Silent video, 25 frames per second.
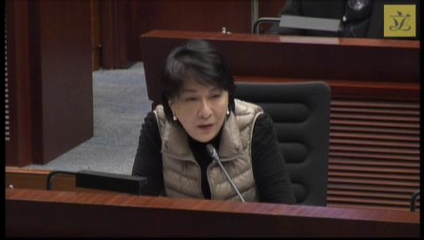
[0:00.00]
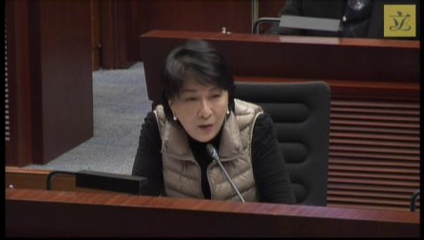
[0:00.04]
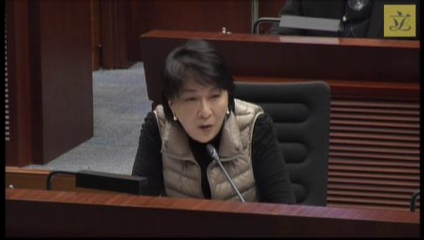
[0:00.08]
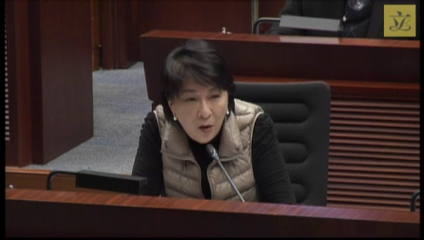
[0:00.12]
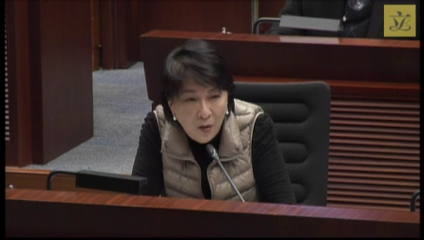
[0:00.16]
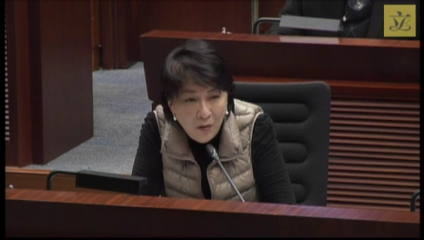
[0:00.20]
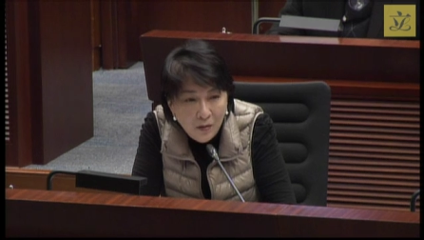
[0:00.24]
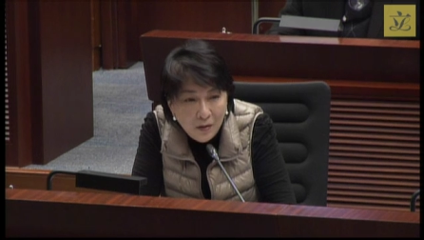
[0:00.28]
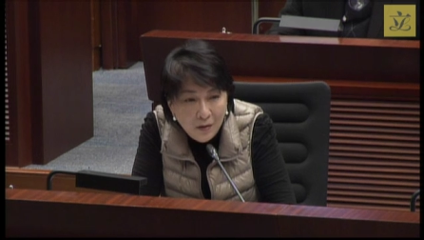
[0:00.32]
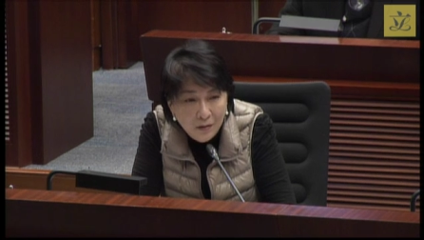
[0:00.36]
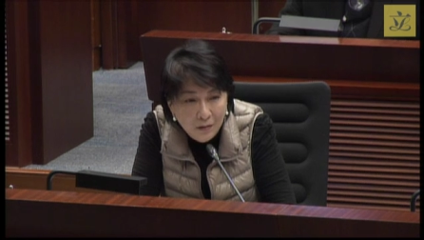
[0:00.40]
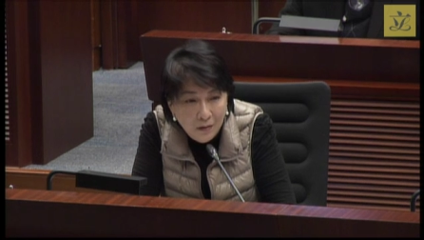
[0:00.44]

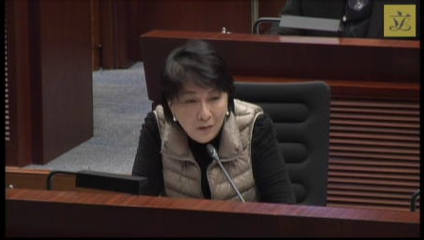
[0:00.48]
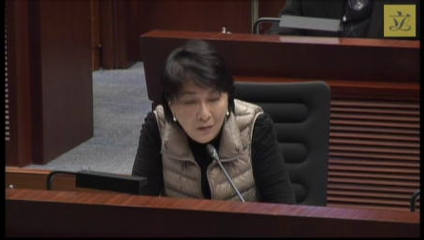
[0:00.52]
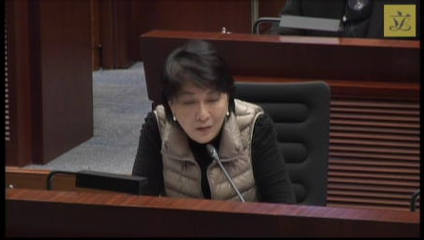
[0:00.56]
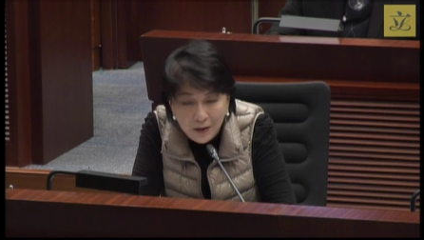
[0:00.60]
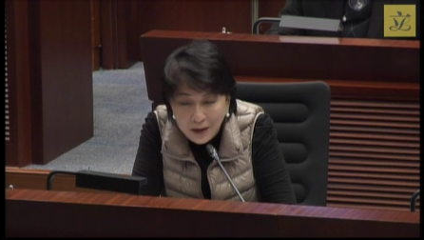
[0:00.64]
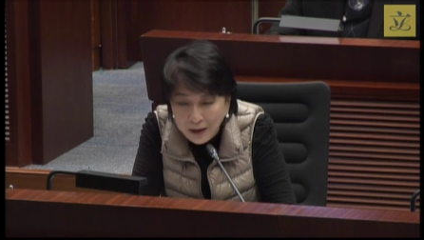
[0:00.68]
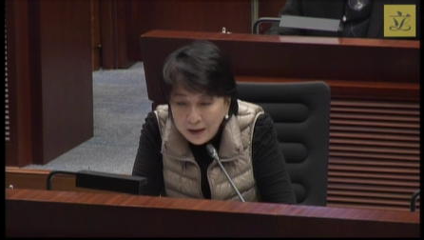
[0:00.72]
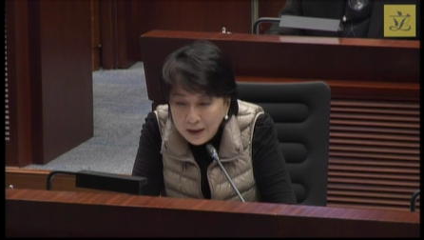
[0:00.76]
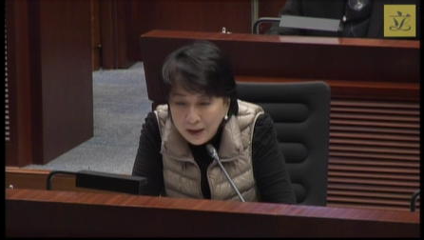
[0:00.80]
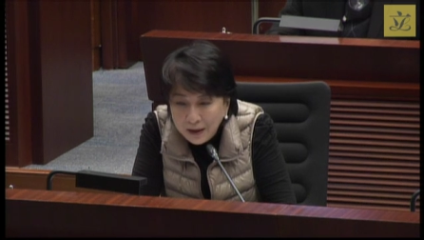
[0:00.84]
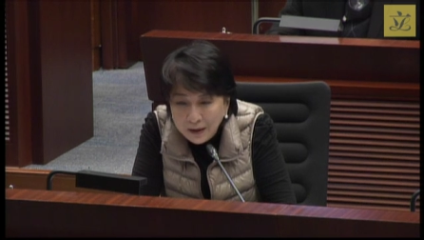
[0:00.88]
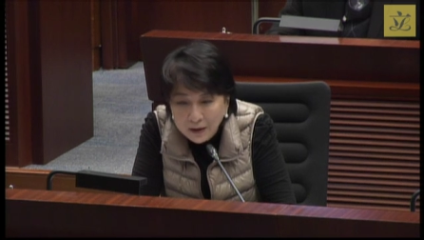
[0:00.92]

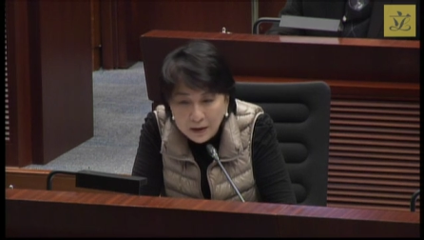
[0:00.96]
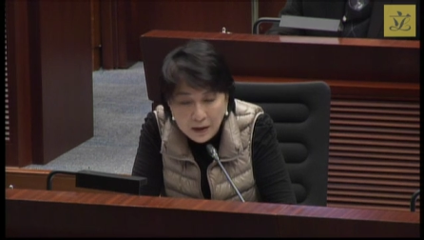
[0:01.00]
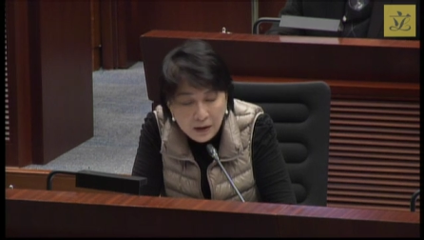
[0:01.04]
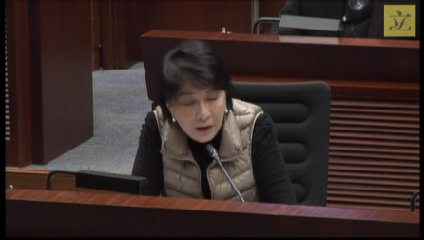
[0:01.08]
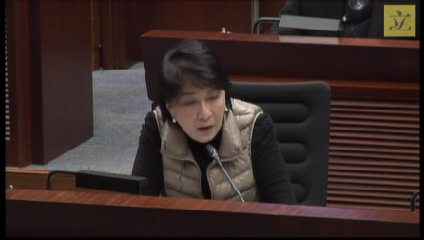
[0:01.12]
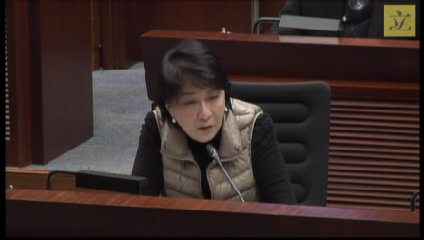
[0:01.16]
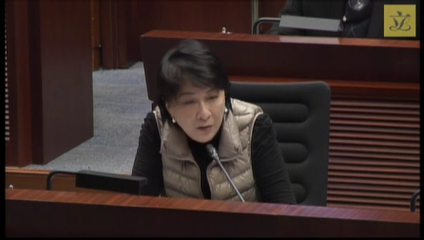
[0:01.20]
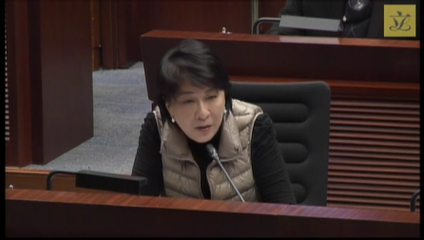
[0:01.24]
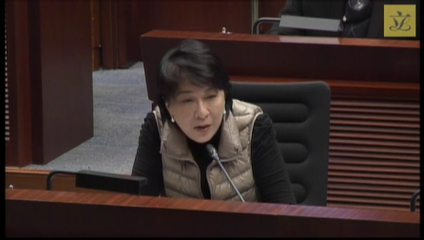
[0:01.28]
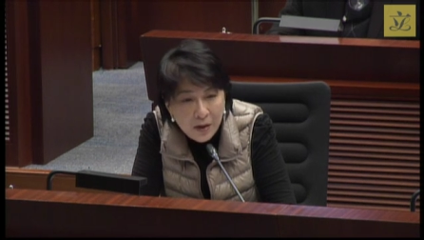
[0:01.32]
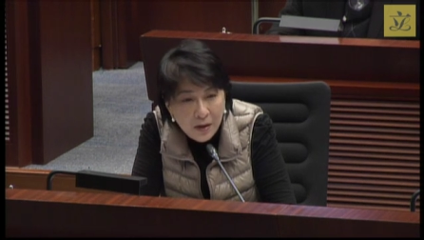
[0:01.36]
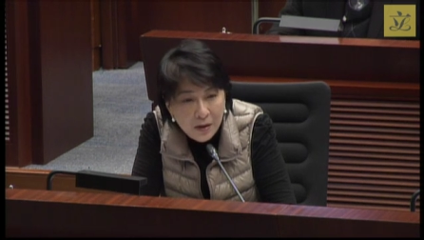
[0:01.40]
markets, the
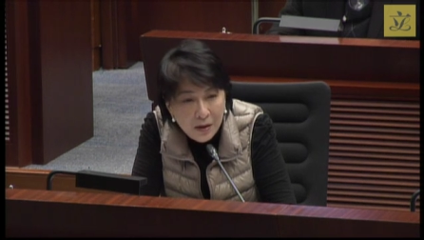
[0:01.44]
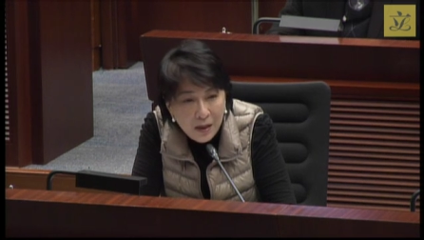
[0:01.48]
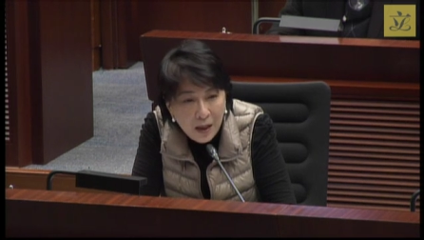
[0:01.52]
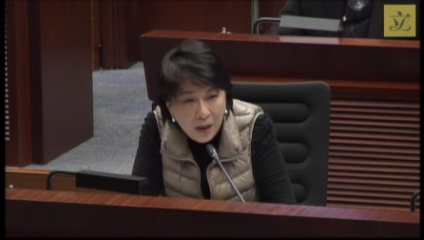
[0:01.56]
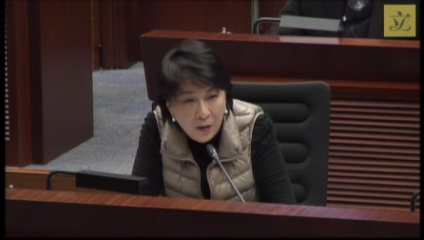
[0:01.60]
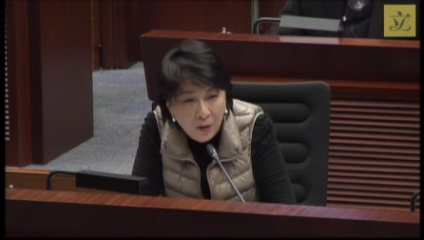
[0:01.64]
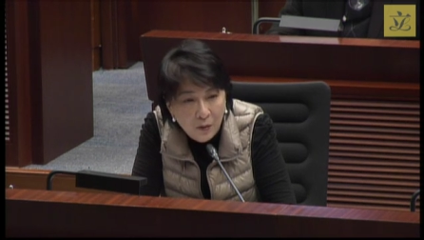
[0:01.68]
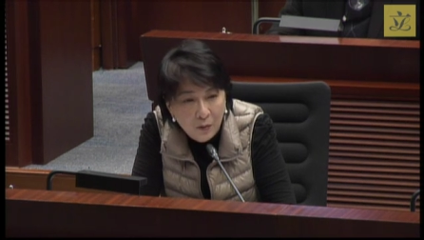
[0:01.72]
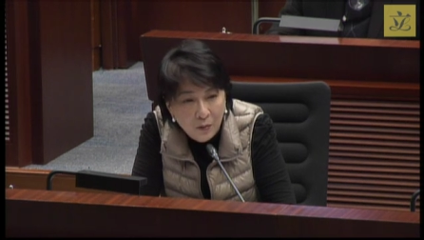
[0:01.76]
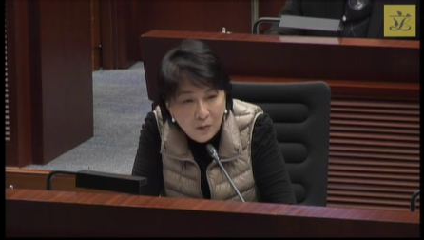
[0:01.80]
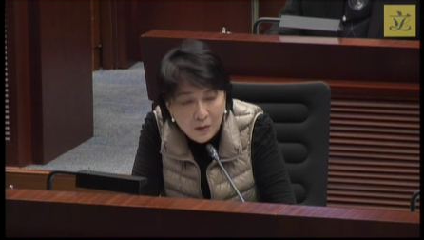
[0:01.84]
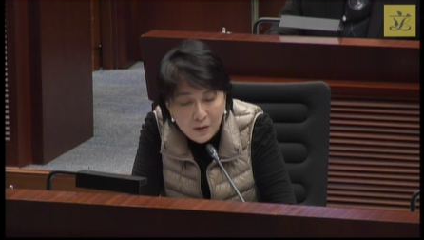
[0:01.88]

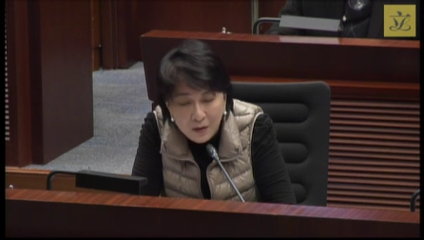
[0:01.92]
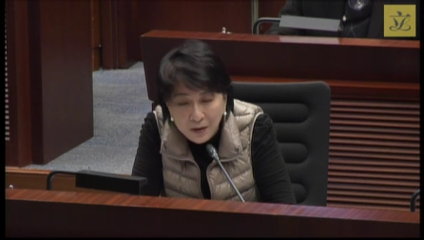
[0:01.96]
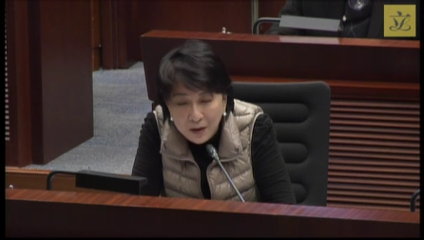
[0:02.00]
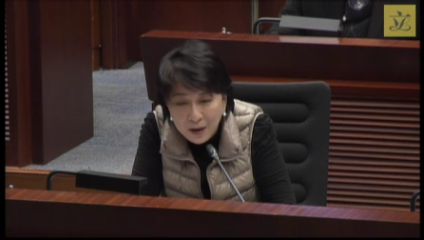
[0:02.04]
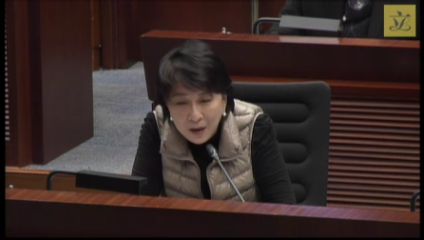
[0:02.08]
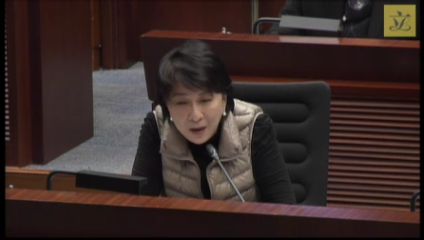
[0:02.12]
transaction is